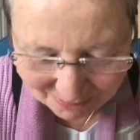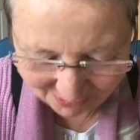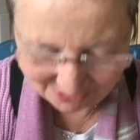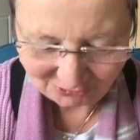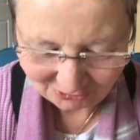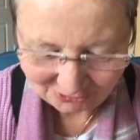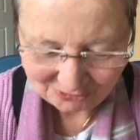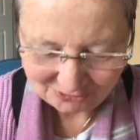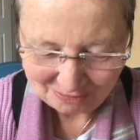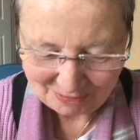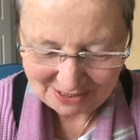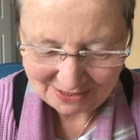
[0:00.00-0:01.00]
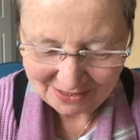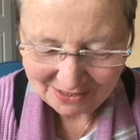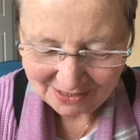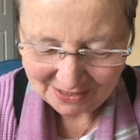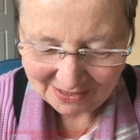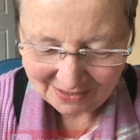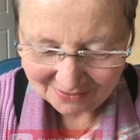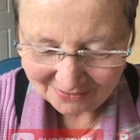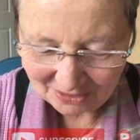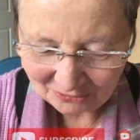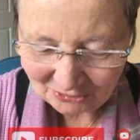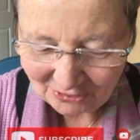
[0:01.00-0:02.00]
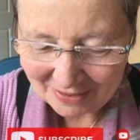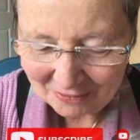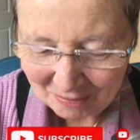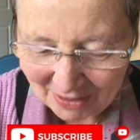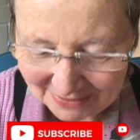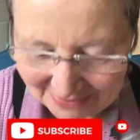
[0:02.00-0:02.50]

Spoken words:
precious to me. They set my